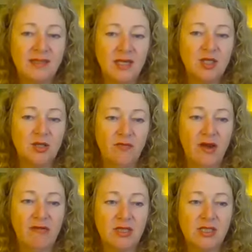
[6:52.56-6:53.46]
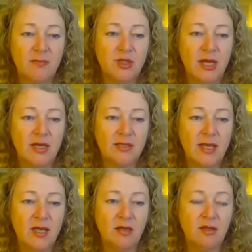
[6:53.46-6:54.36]
as teaching various subjects,
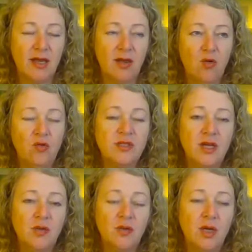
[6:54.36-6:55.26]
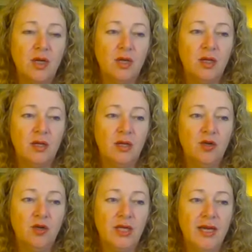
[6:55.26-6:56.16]
they also
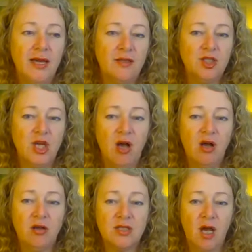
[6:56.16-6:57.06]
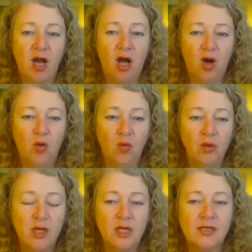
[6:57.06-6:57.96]
looking at the child as a whole.